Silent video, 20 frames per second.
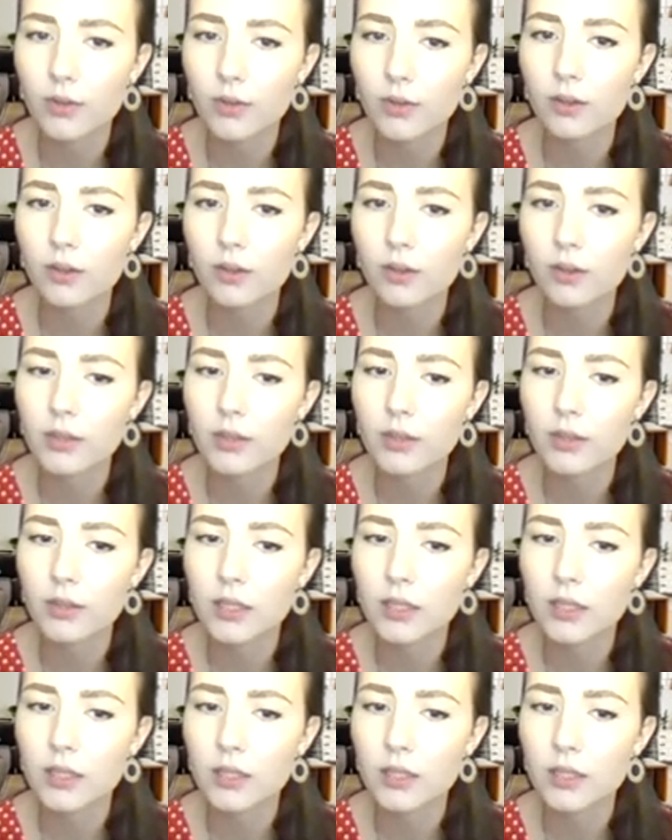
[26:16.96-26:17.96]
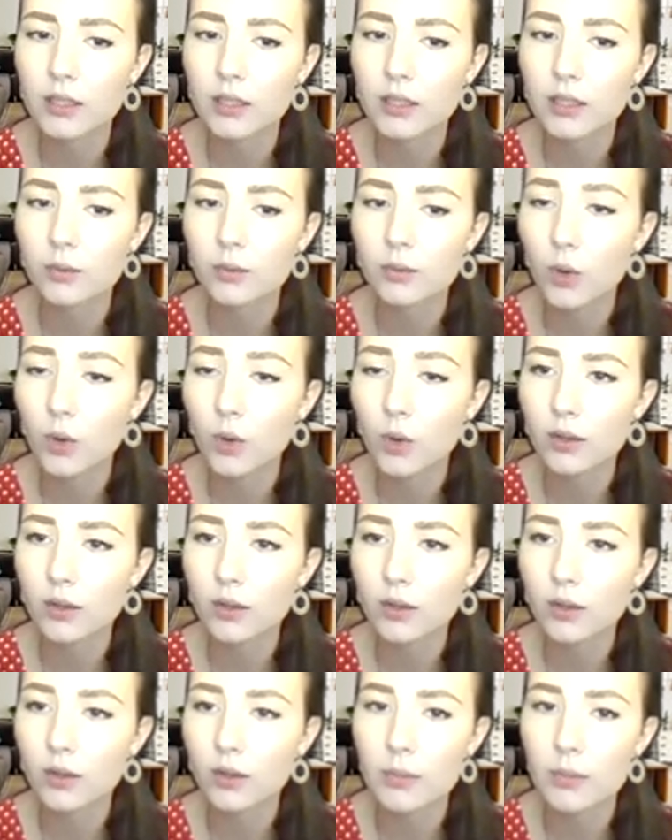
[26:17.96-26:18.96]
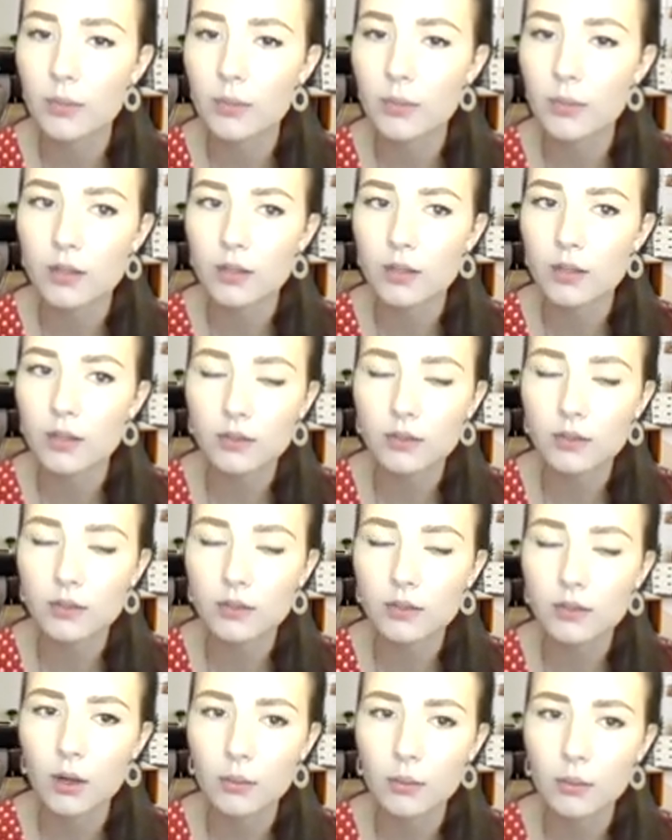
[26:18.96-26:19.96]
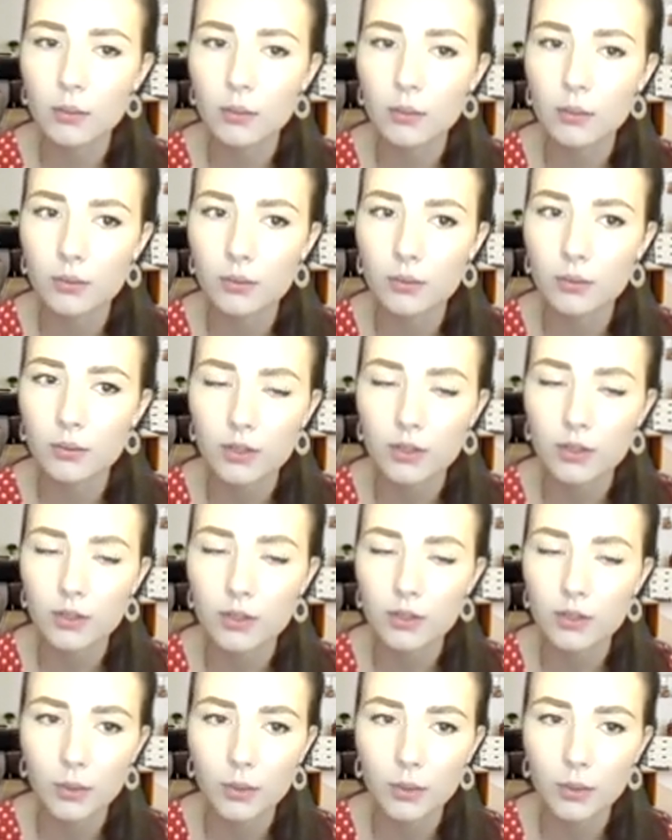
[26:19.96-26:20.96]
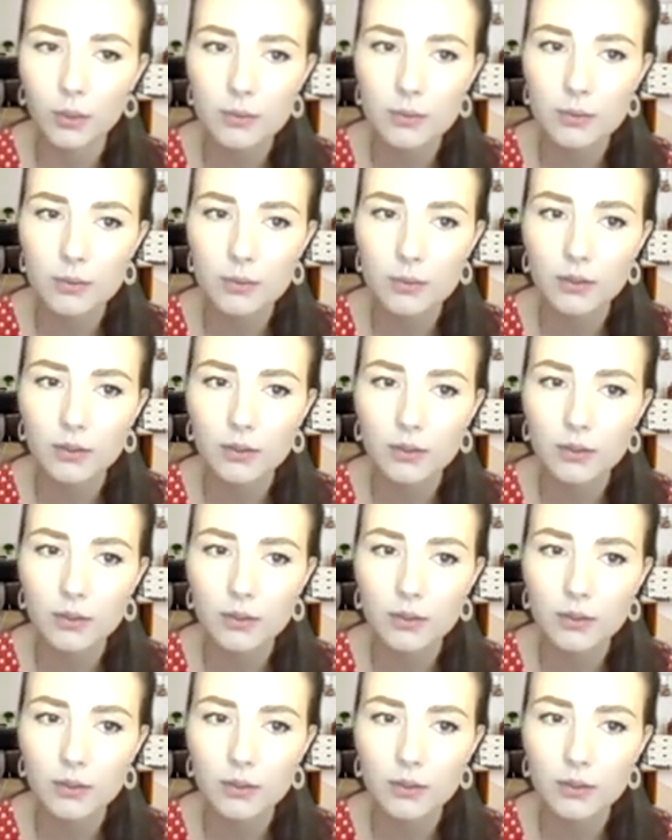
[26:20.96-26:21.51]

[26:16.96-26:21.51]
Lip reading: the work that's being done, or up to 1/3 of the work that's being done.